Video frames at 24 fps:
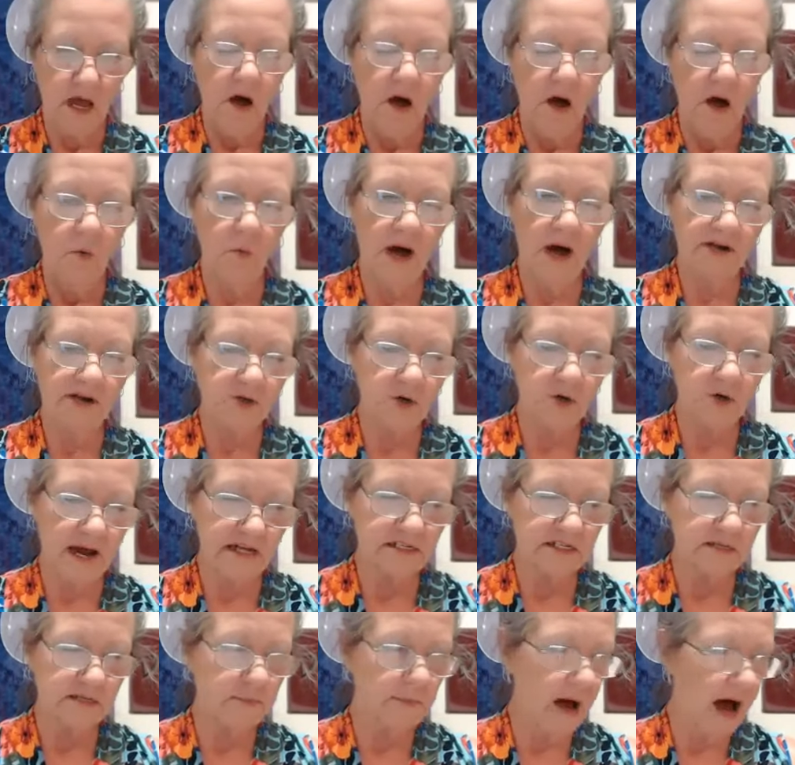What
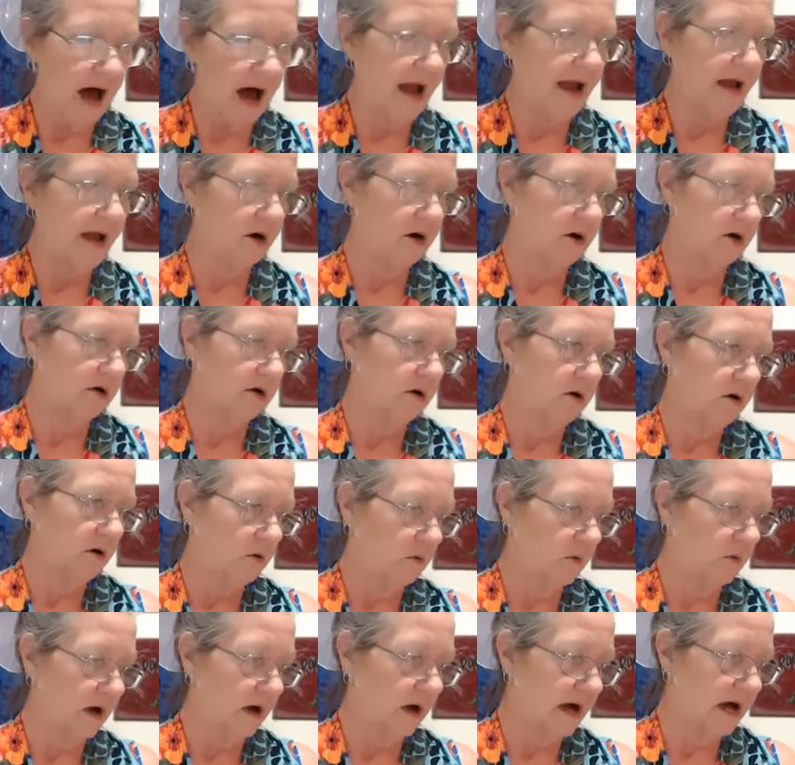transpired
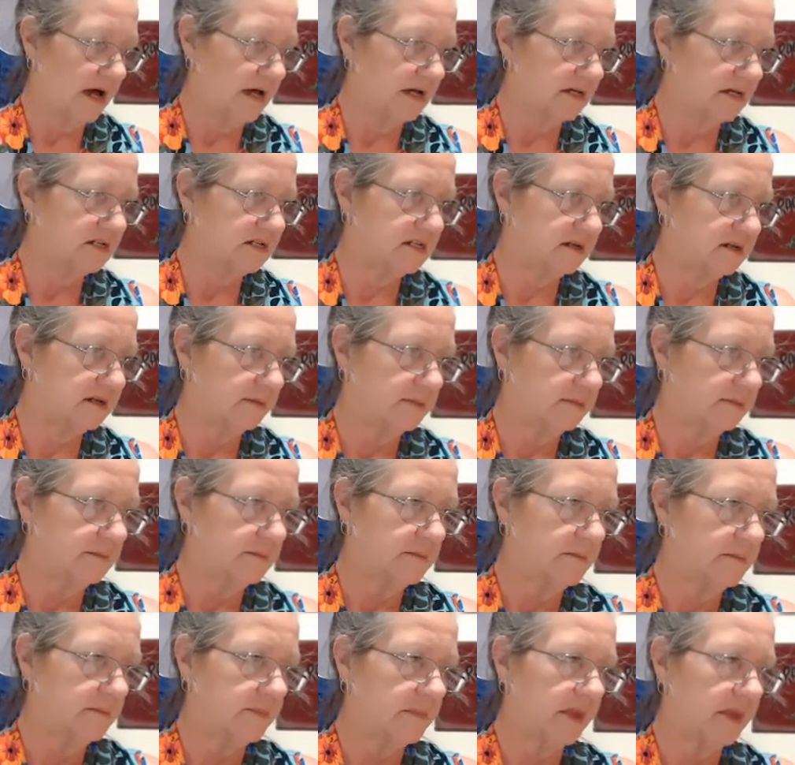was
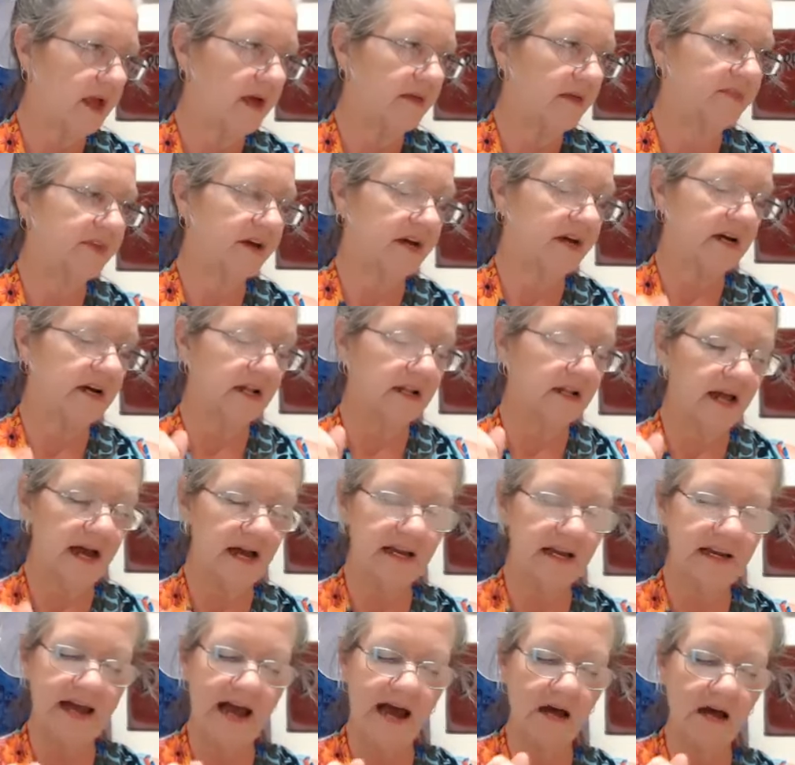
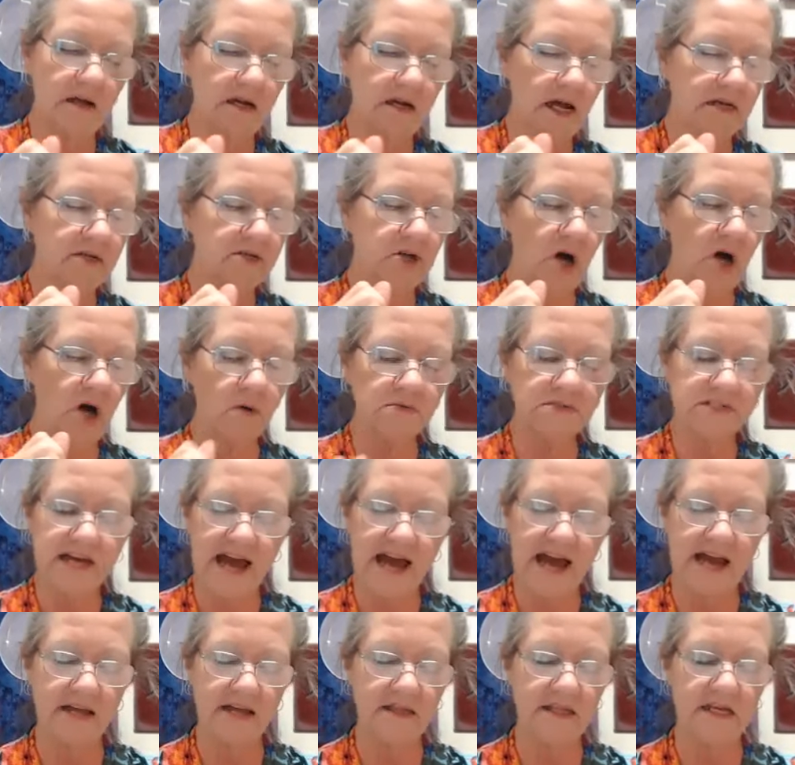now, don't
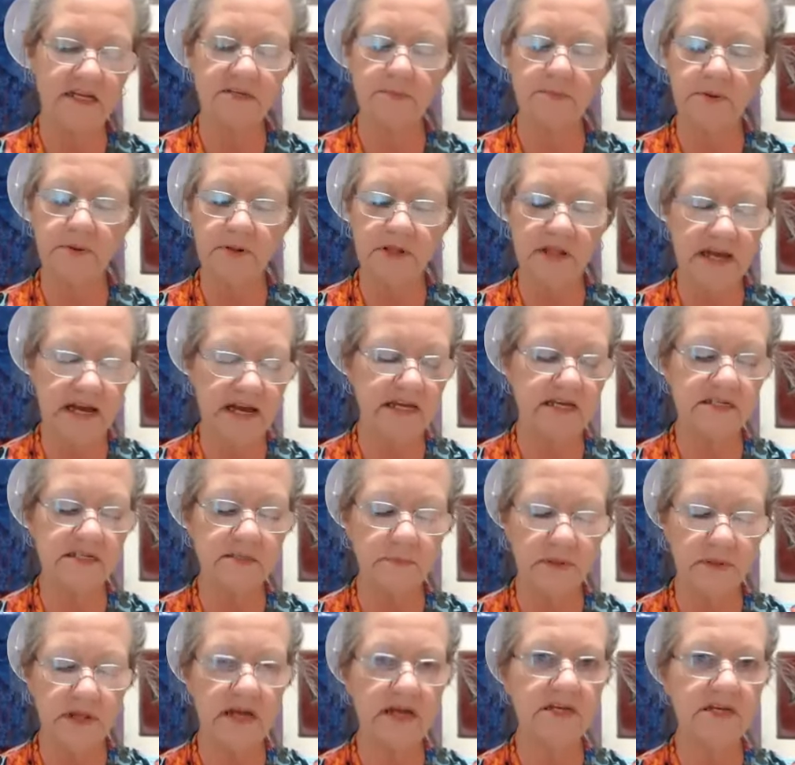take this, please,
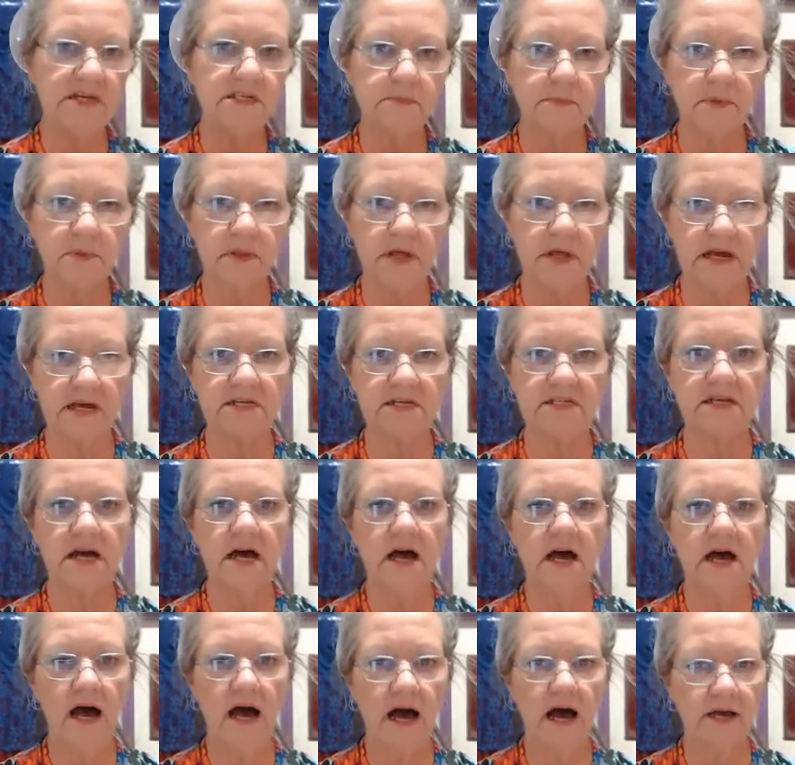please, please
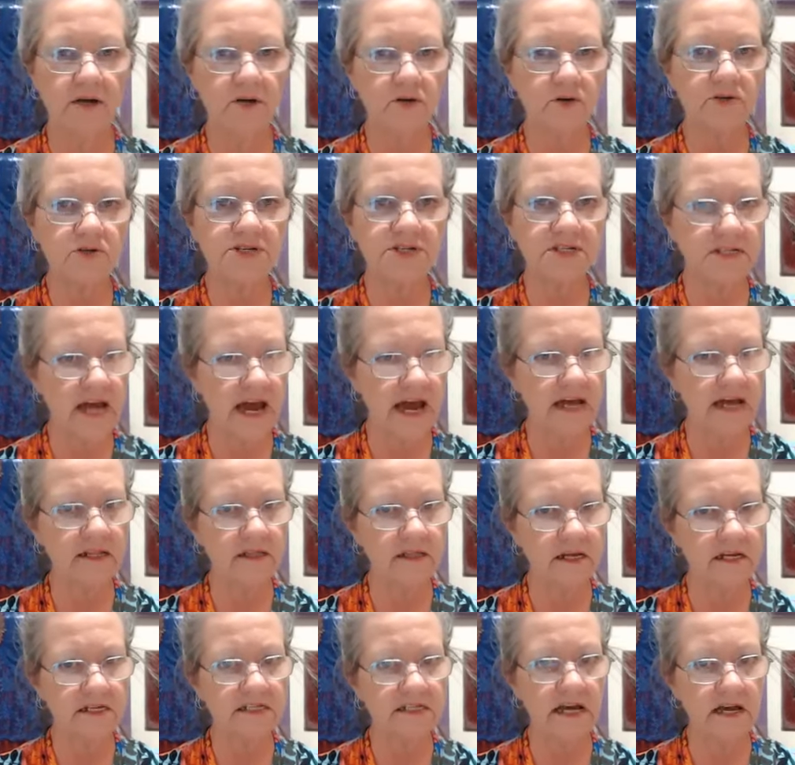understand
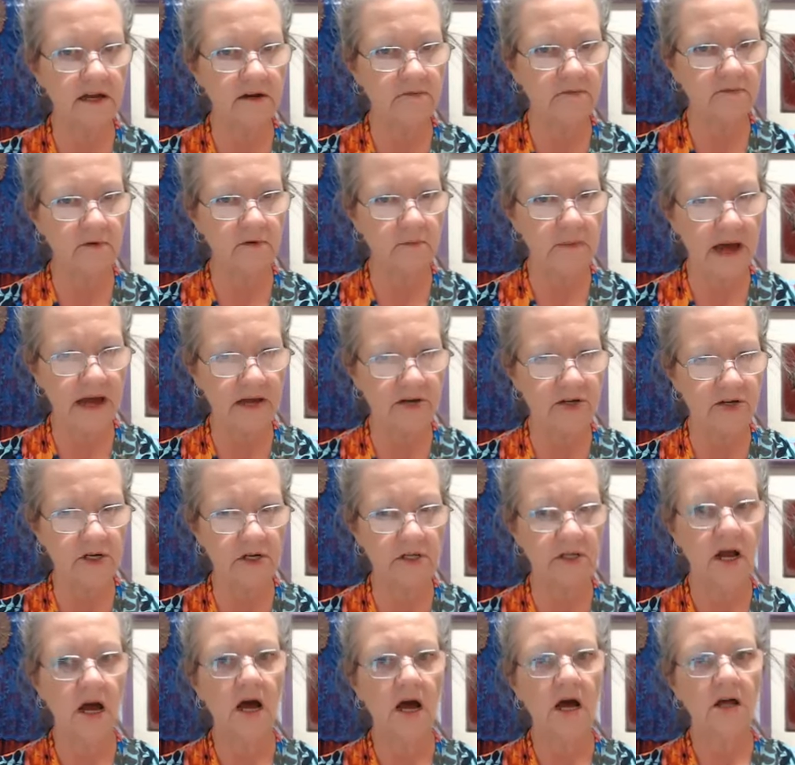this information
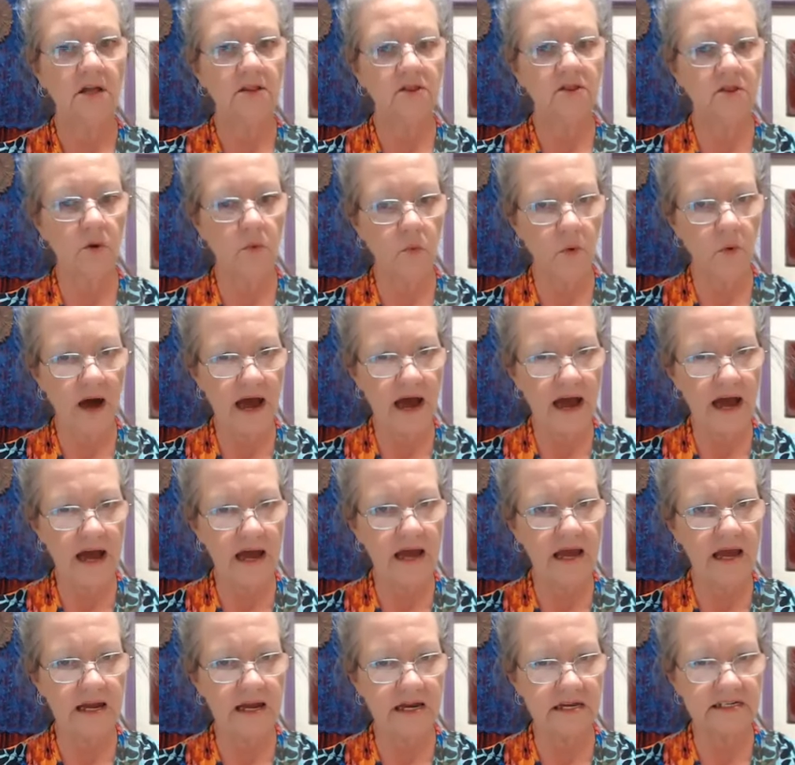the way
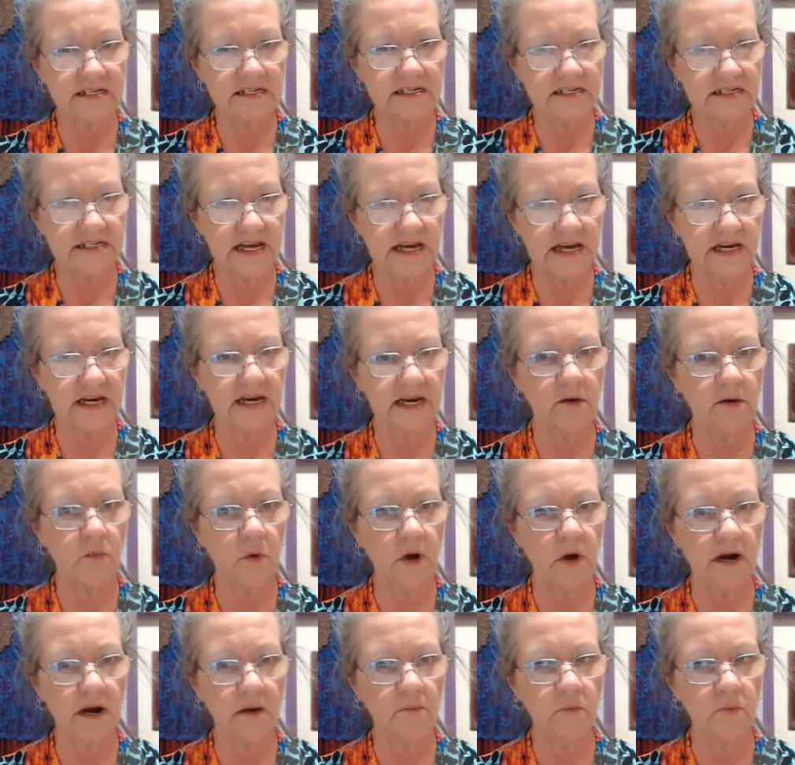it is intended and what
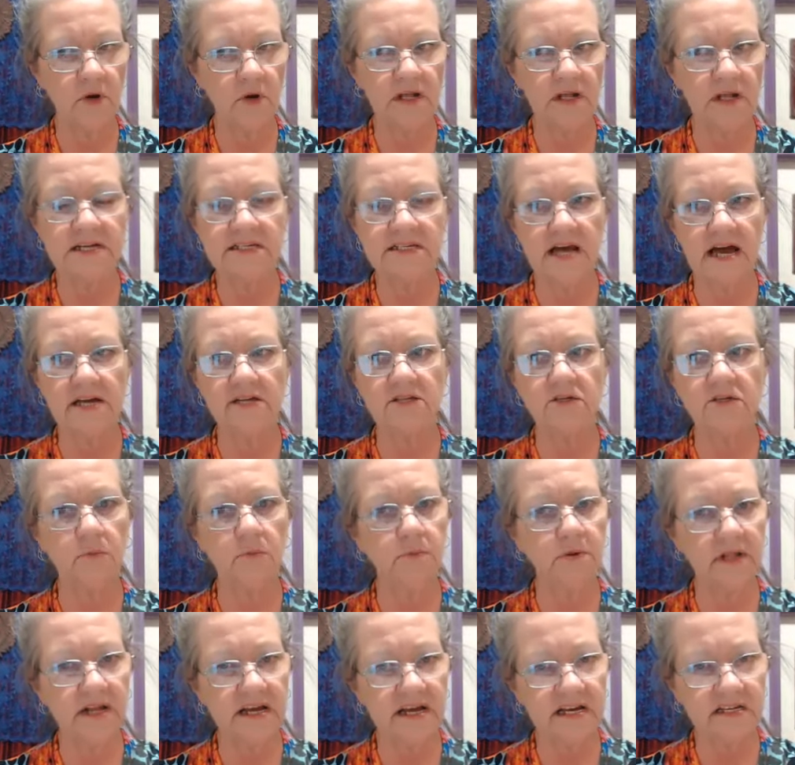I'm really saying. So
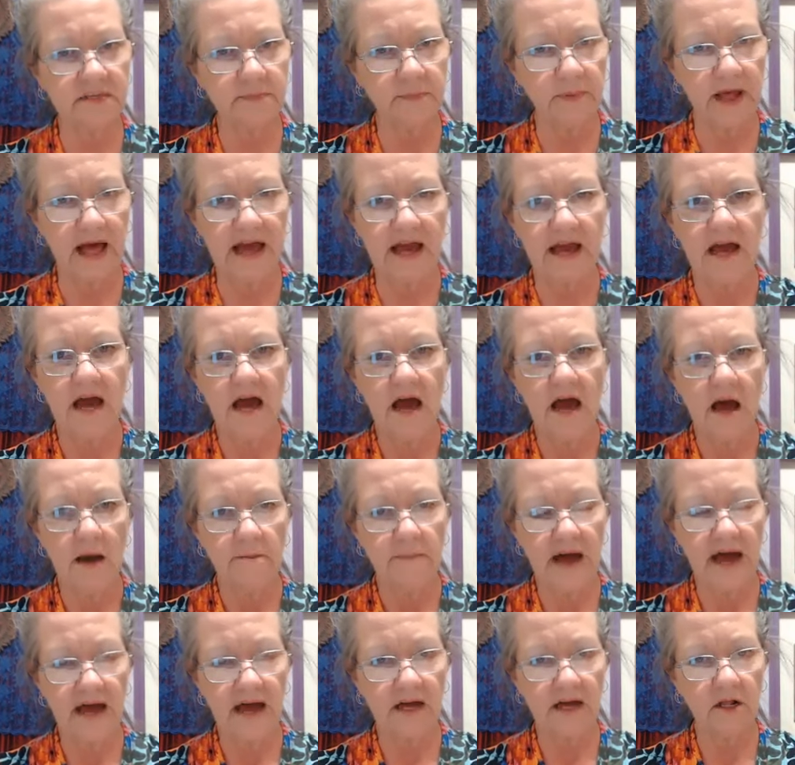please pay
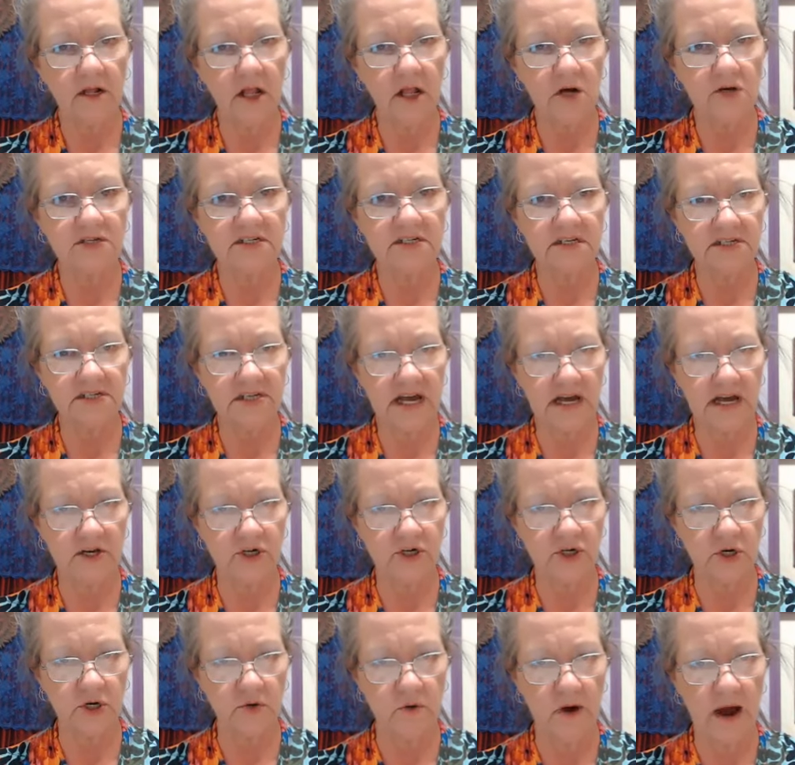close
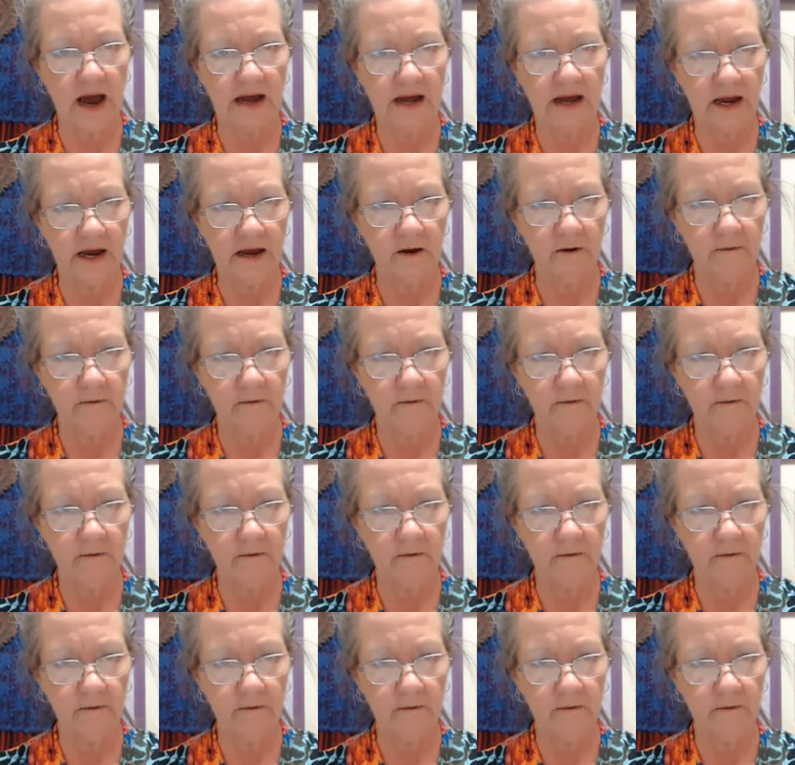attention right here.